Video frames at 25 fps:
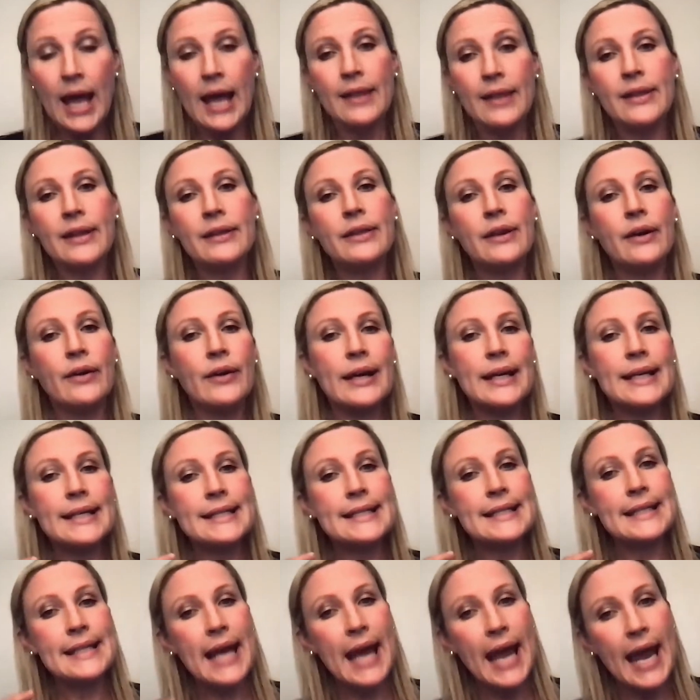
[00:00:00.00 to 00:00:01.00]
that their
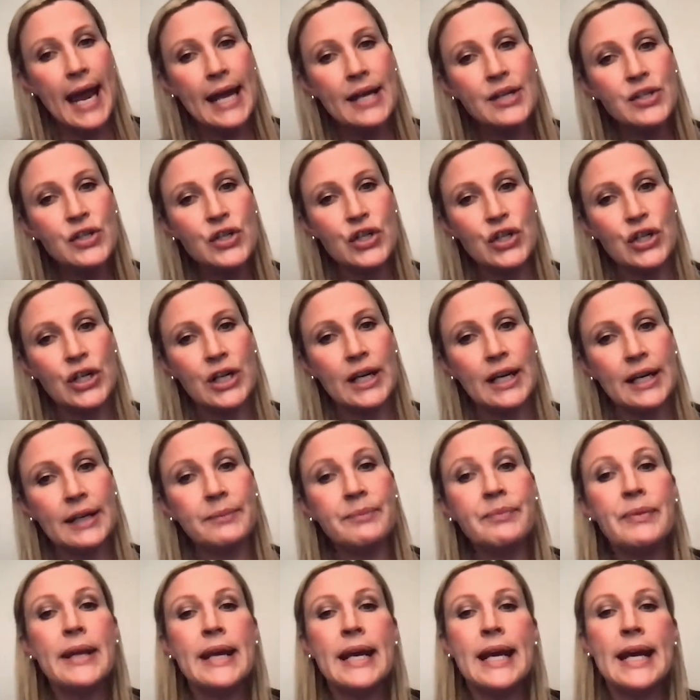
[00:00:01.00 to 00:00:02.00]

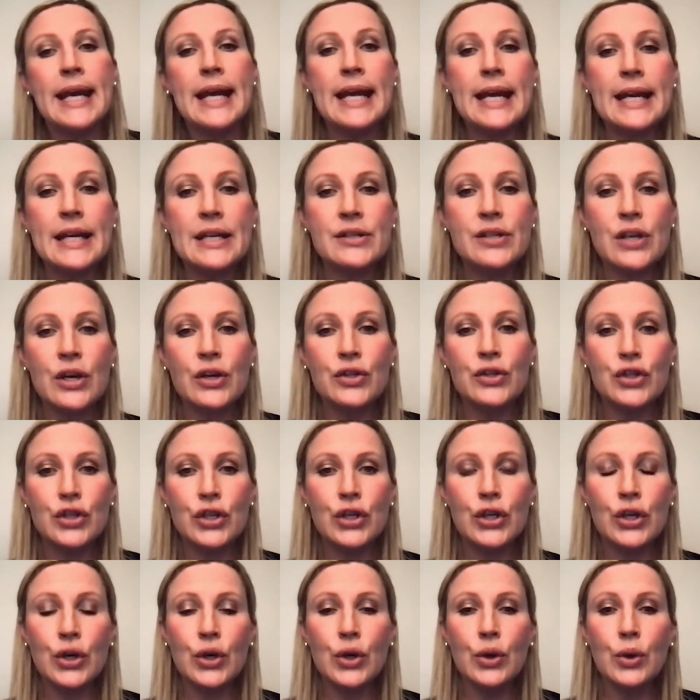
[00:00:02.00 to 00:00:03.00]
intention is
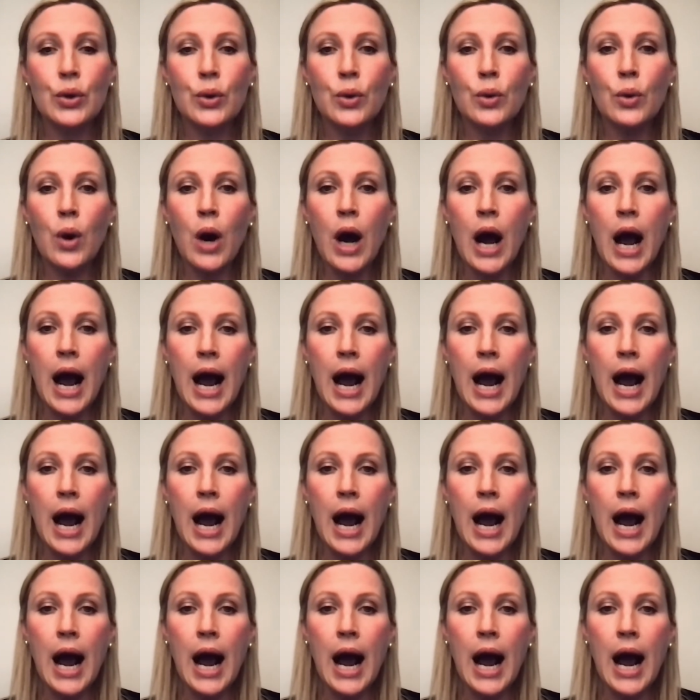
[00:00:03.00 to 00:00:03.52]
to